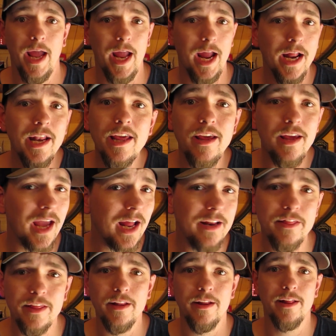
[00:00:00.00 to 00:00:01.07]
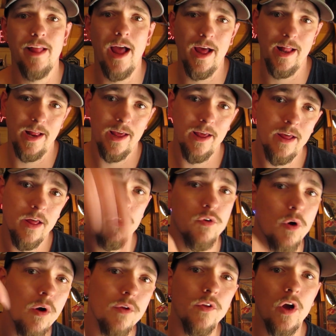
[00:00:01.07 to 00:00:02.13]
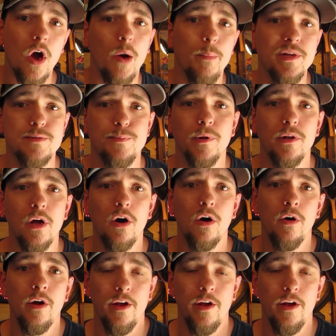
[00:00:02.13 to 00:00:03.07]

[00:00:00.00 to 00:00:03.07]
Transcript: anything like that, throw it in the comments below.